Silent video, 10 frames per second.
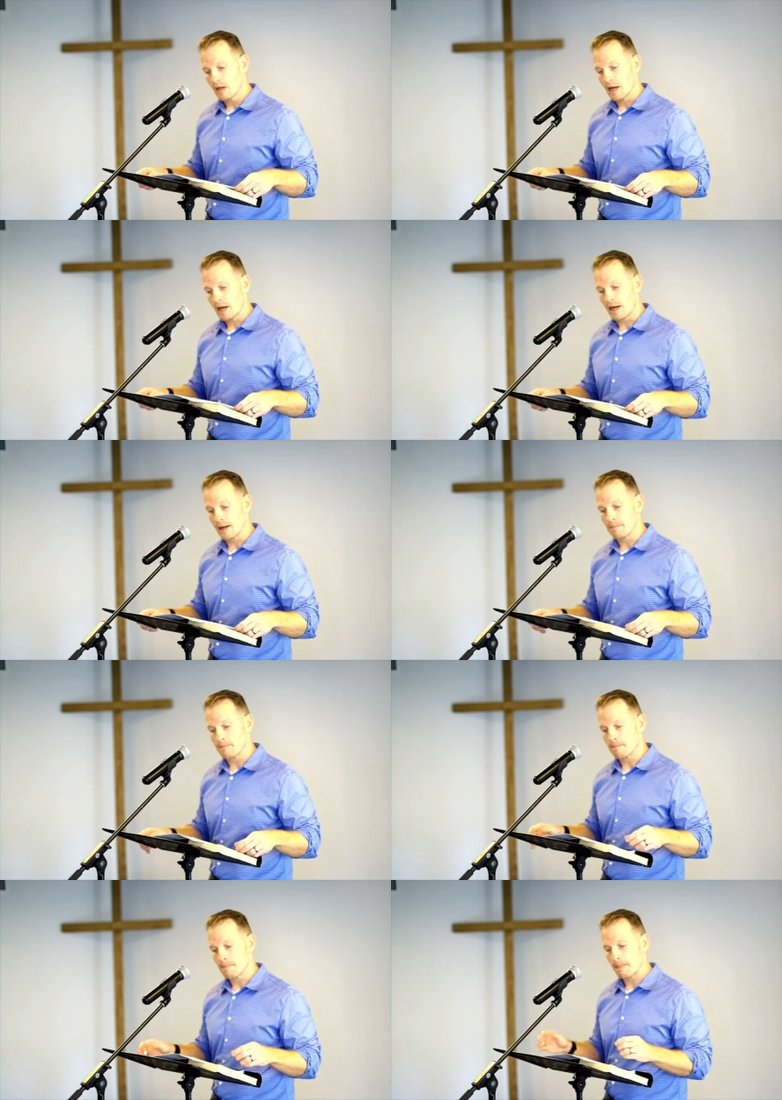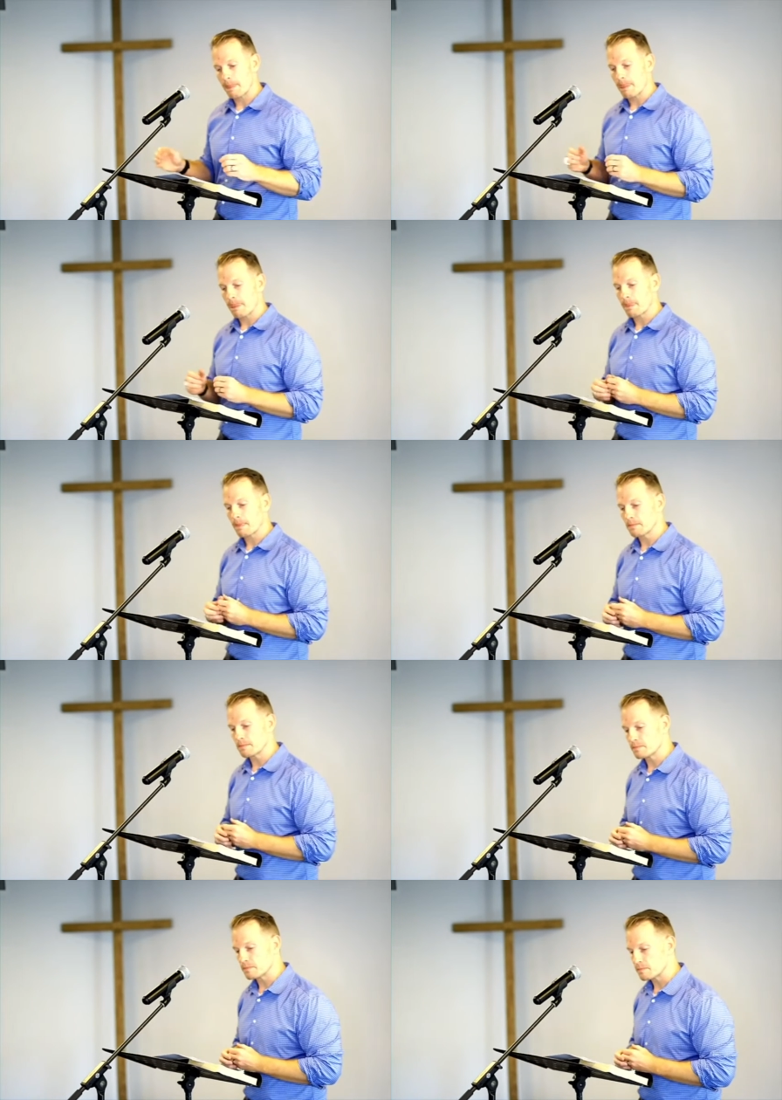Um,
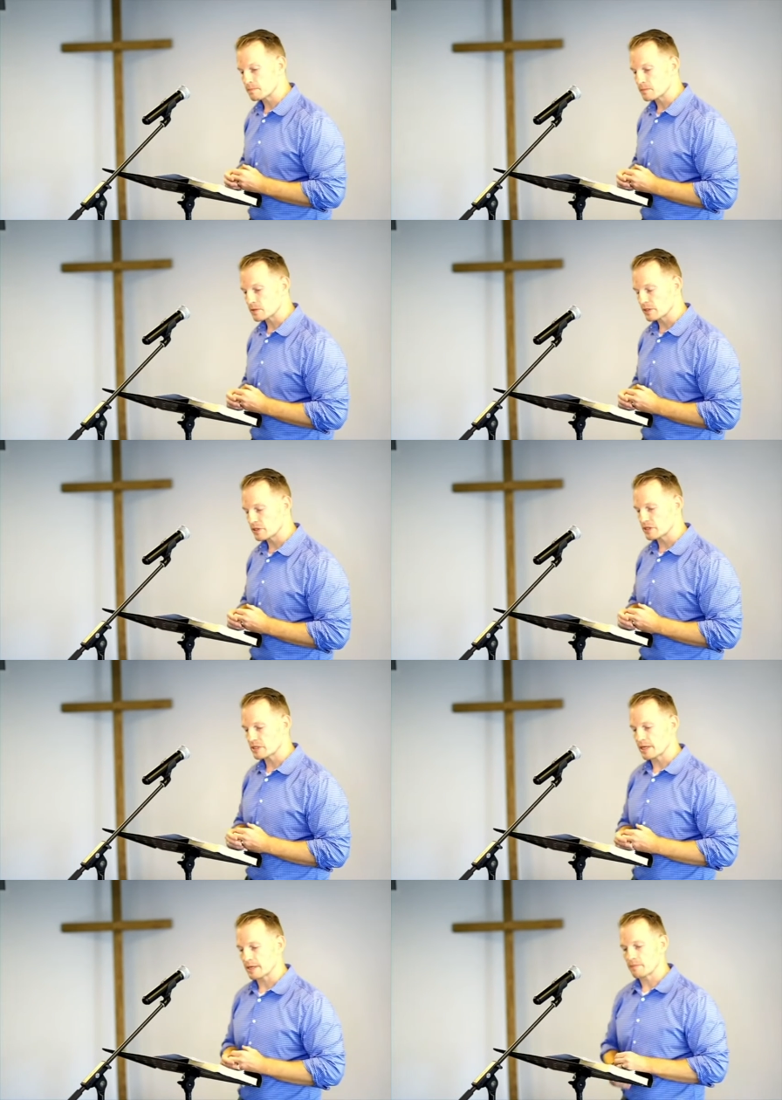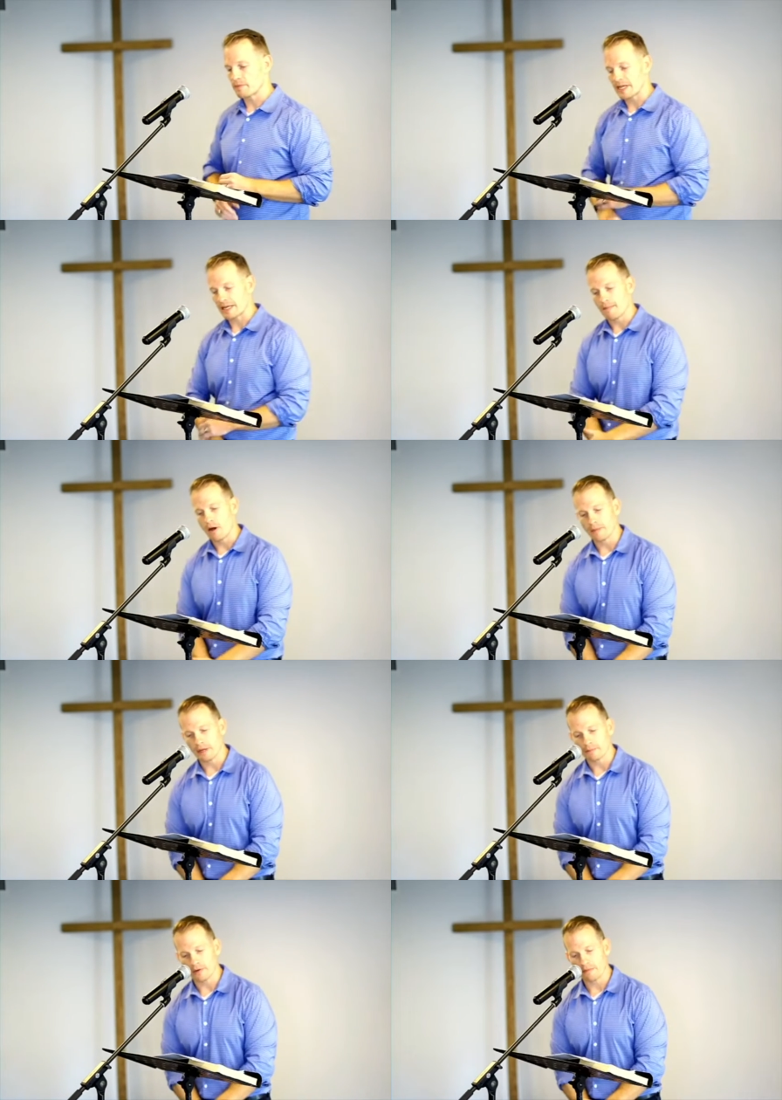so let's just uh, take a moment
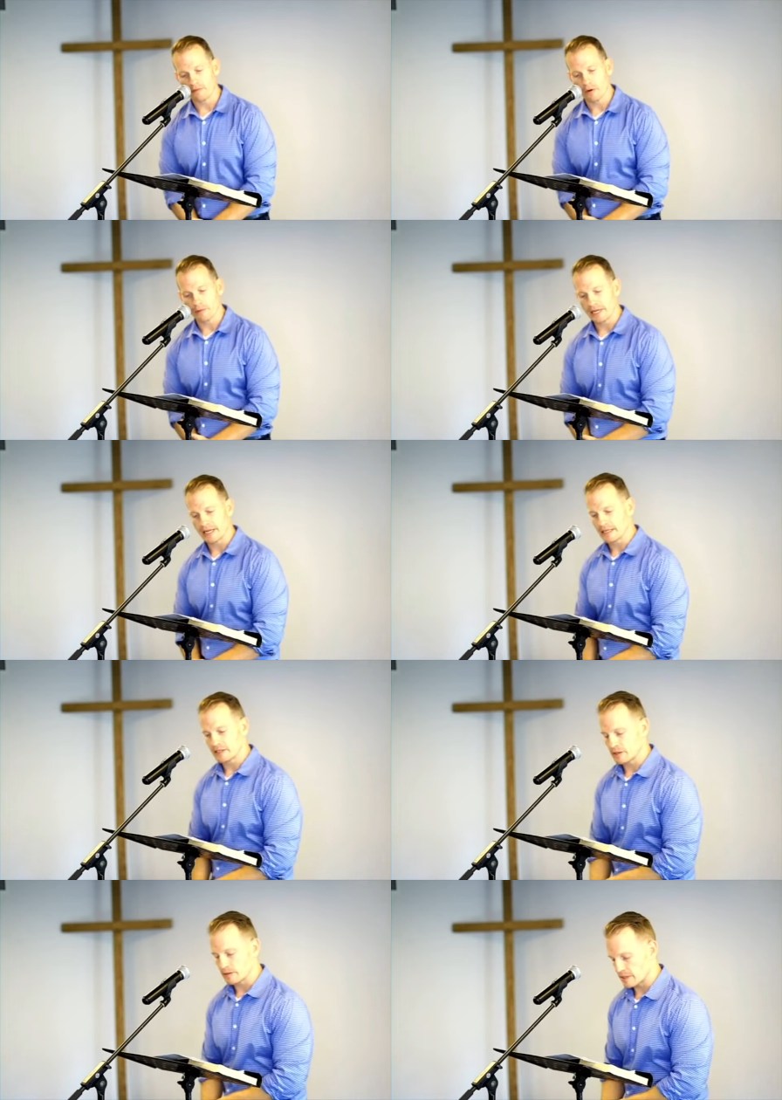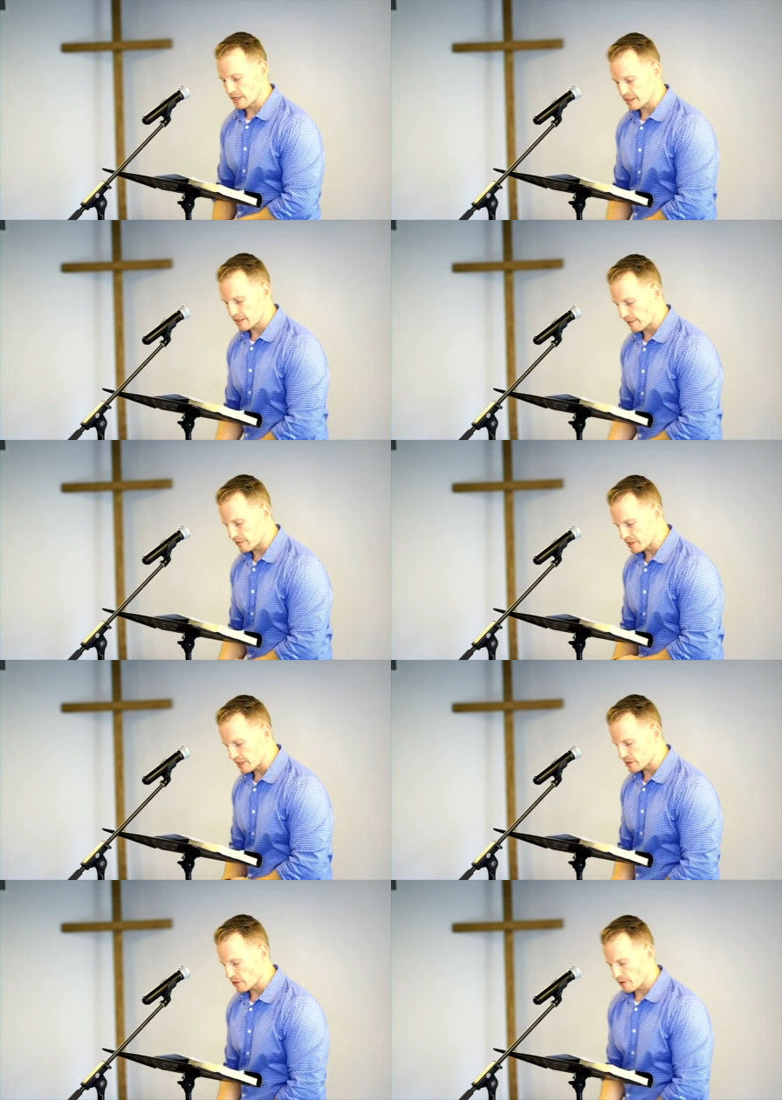and pray before we get into today's
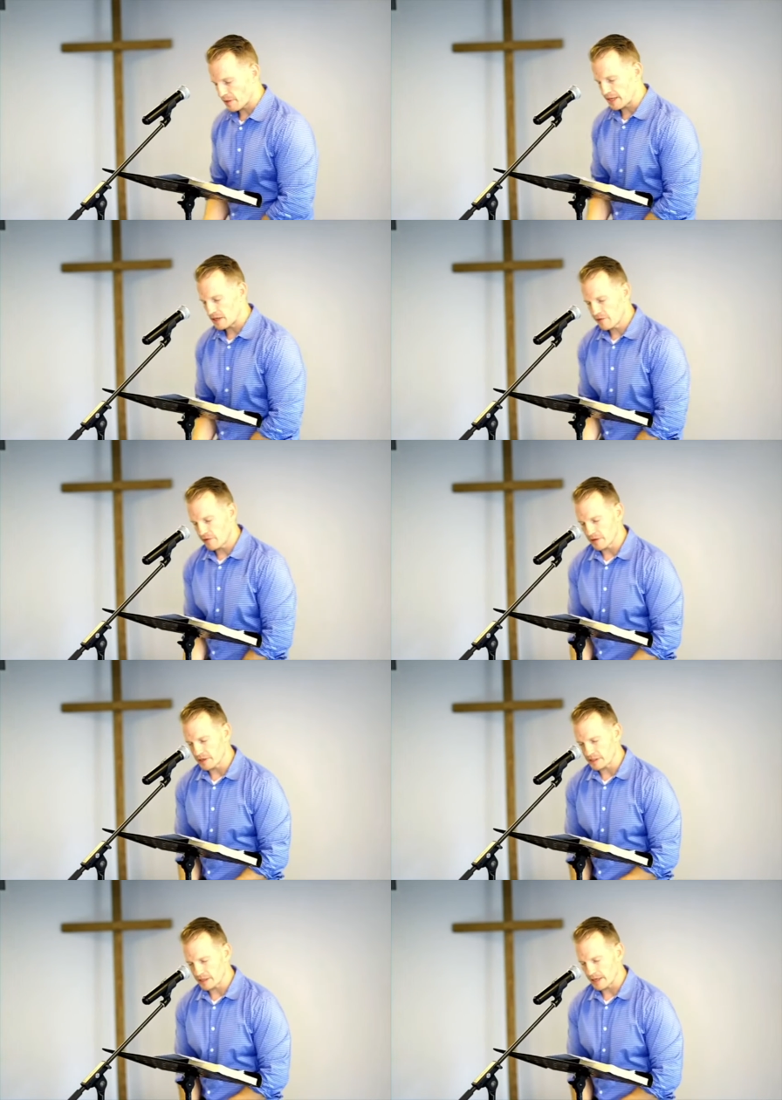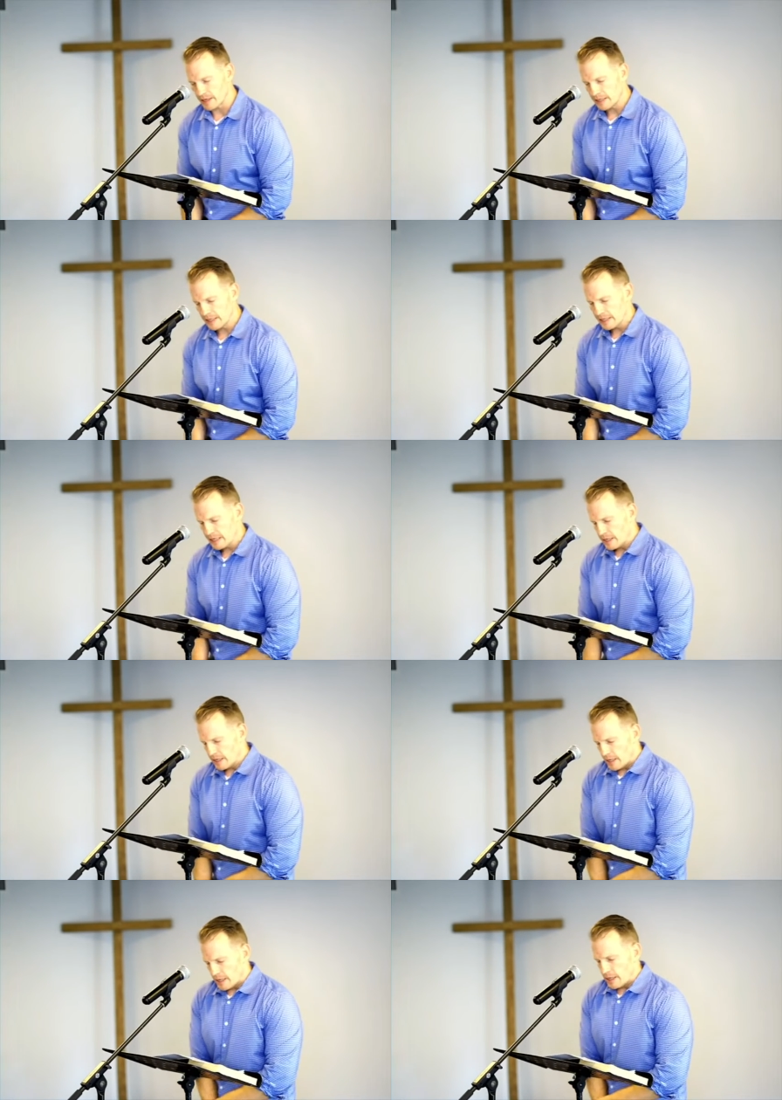conversation. Lord, thank you for this. Uh,
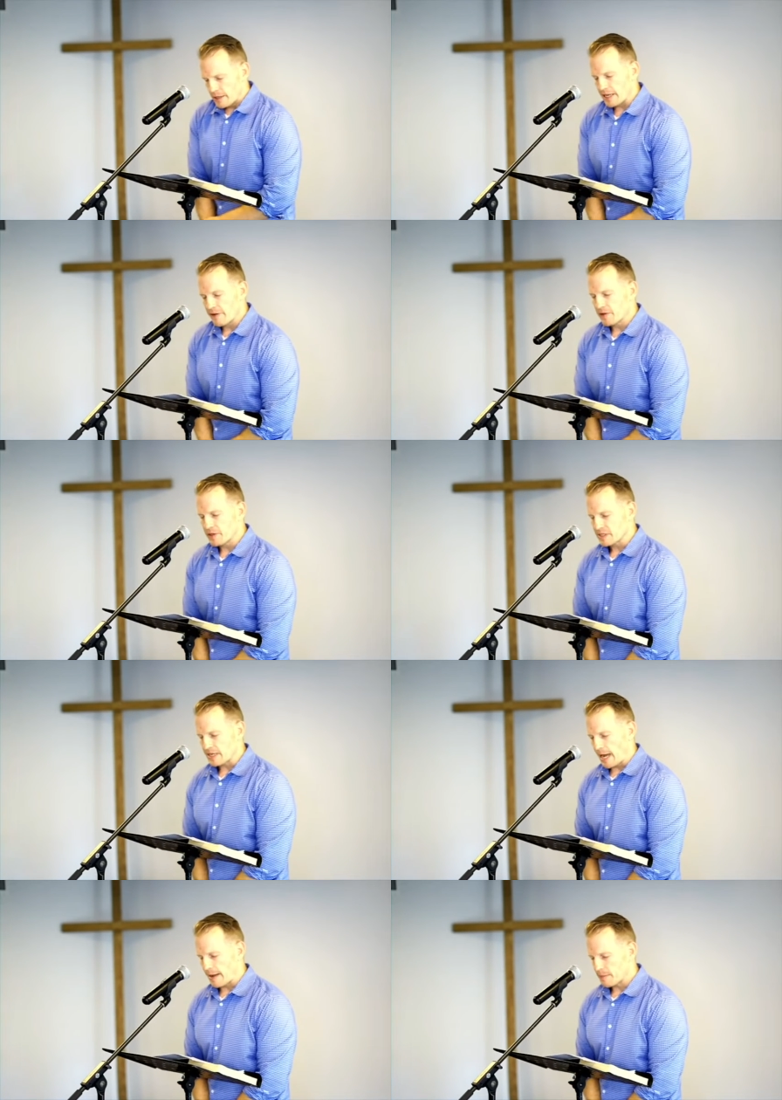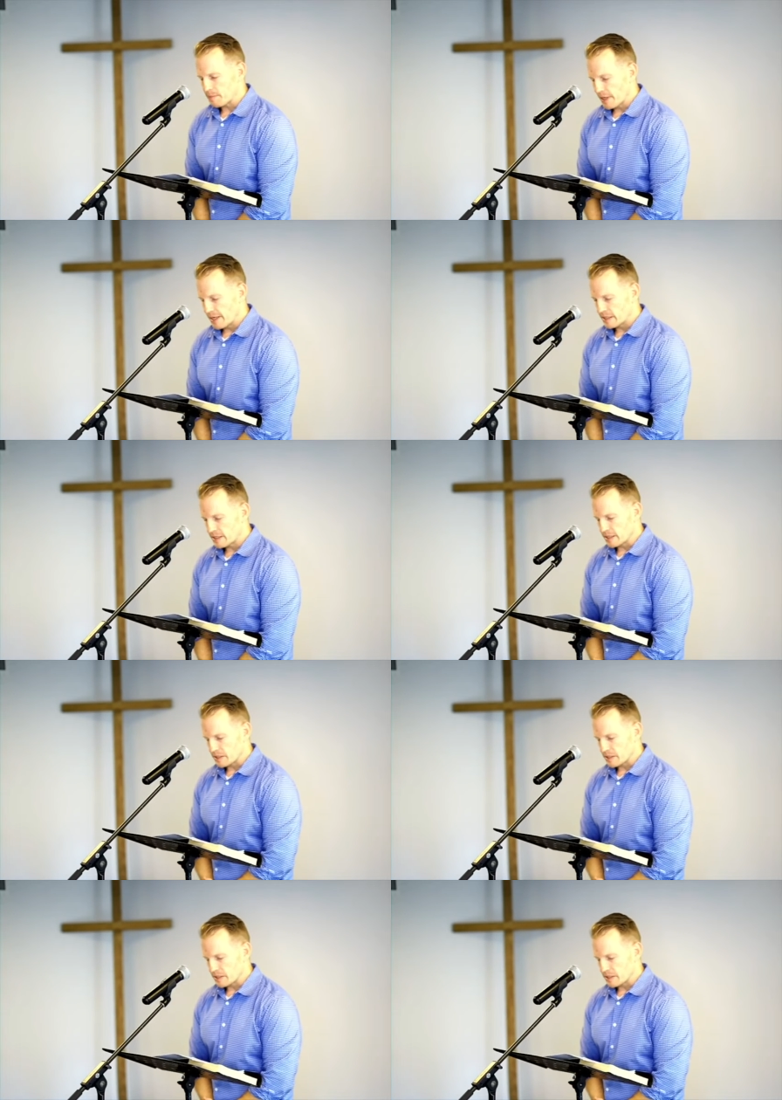thank you for this time and place, this